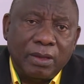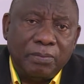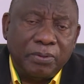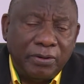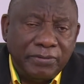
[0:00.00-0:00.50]

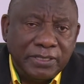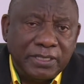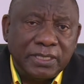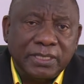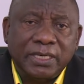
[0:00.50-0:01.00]

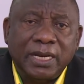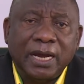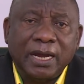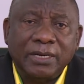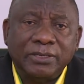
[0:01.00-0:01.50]
provinces in our
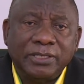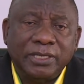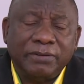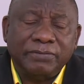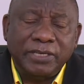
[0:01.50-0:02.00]
country
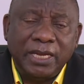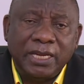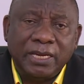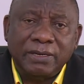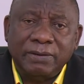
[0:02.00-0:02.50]
have
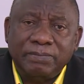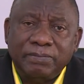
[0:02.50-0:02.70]
taken